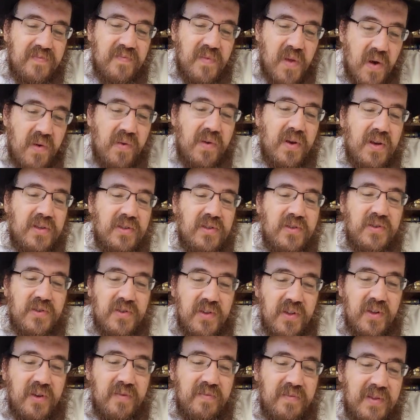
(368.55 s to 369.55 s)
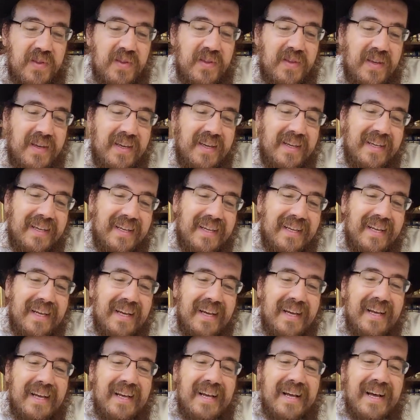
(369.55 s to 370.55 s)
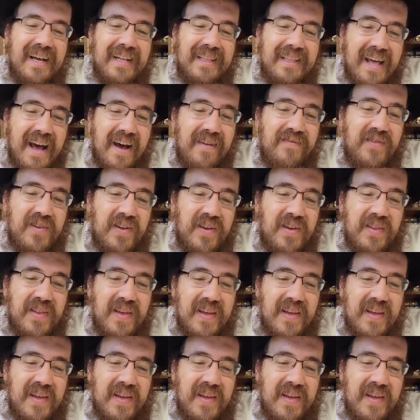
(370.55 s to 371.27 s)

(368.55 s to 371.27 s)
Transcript: Okay, so just a little bit on davening,